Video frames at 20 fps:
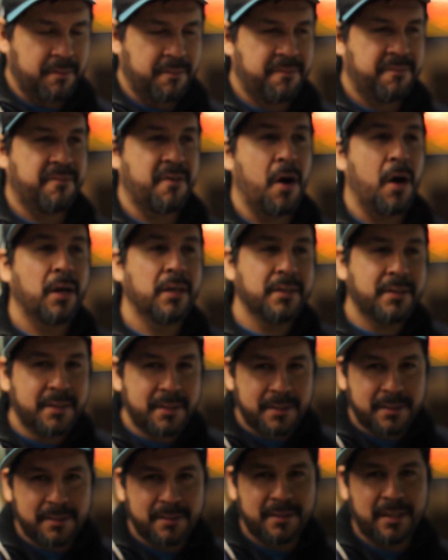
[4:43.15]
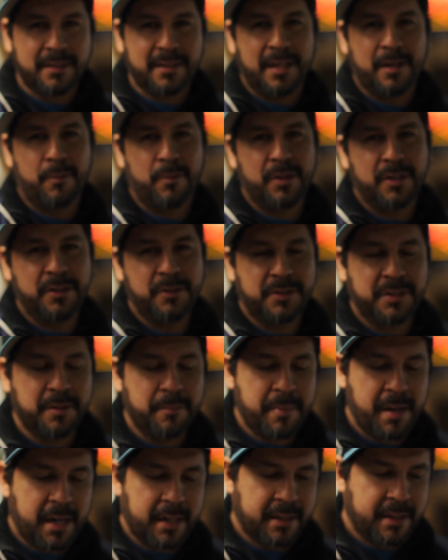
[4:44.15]
fonts that they were
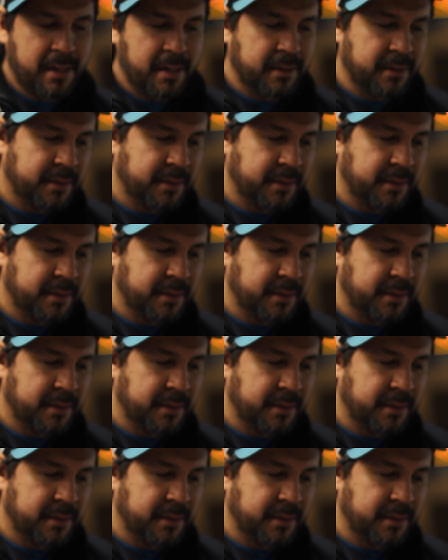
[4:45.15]
using back then.